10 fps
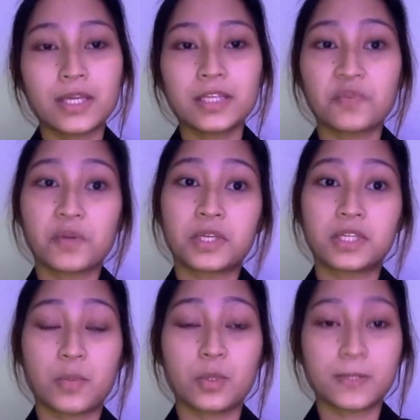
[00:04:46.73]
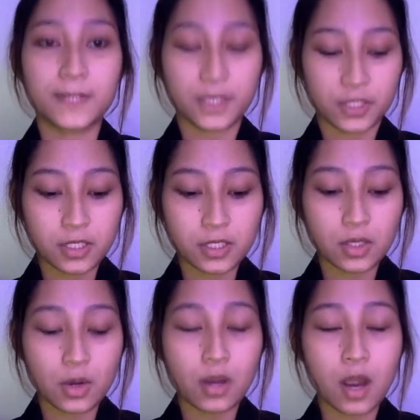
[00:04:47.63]
is for the demonstration
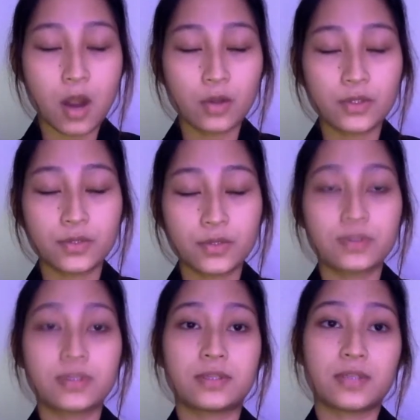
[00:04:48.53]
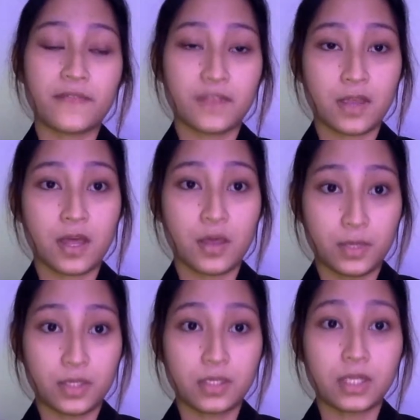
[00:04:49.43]
on how to use the safety
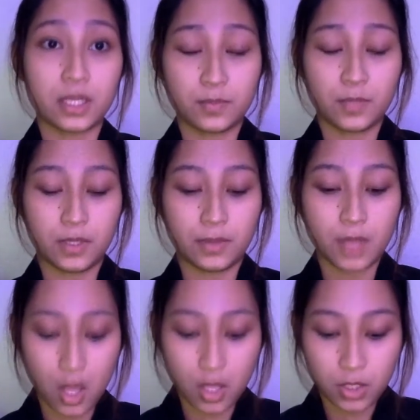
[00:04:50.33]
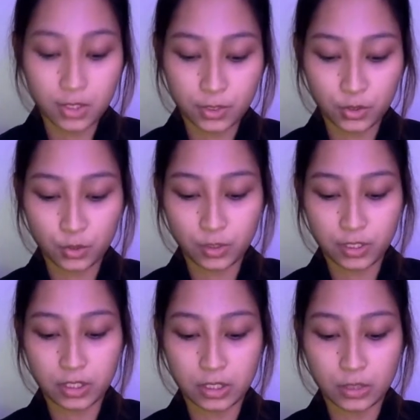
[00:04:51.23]
helmet class B. So
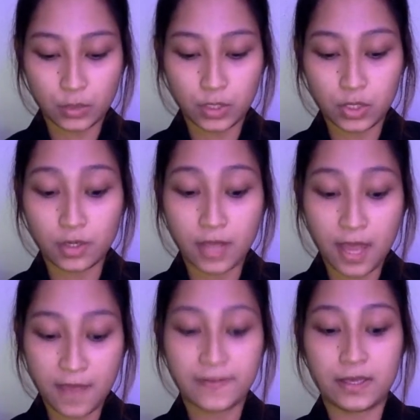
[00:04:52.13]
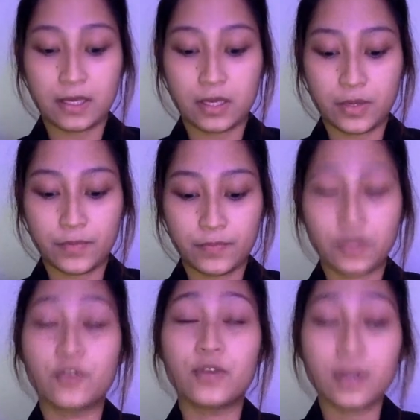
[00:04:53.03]
we don't have the
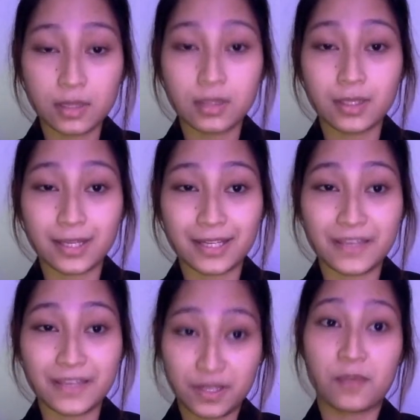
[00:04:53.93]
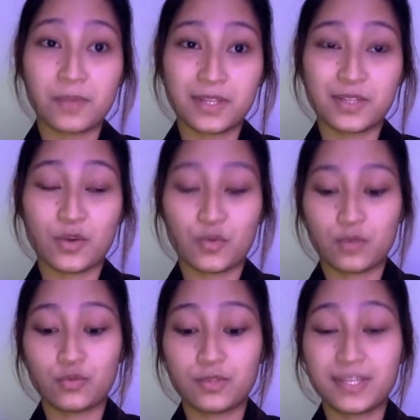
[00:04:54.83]
real safety helmet, so
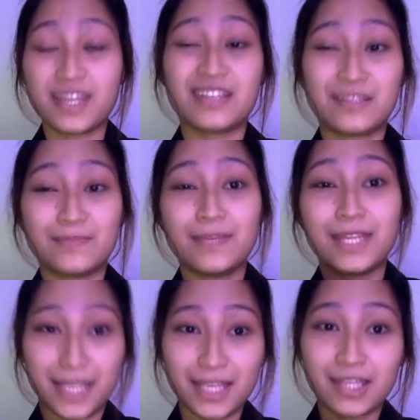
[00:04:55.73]
we're using this beanie